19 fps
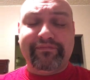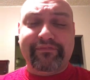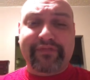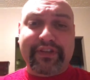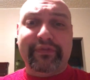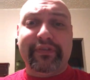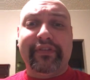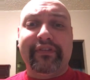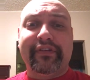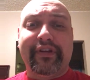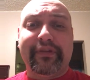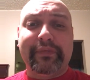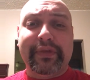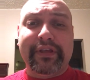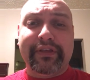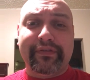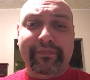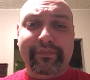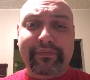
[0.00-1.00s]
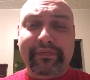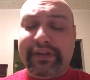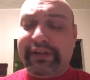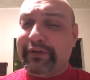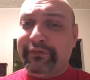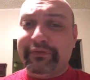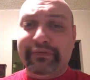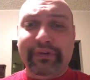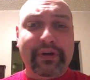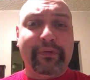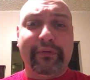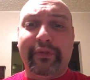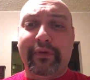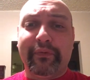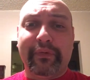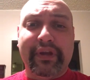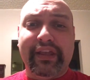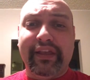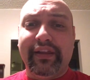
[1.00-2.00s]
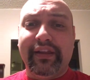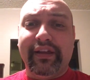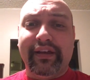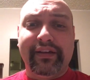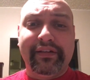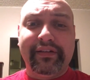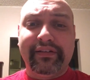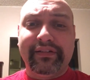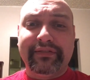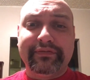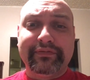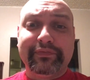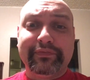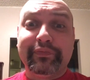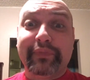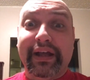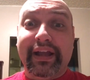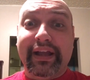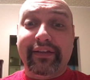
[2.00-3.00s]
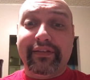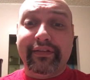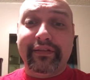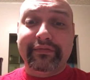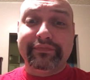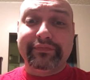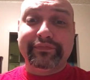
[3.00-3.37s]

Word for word: except for the zombies. And don't fuck with the Waheela. Bye, guys.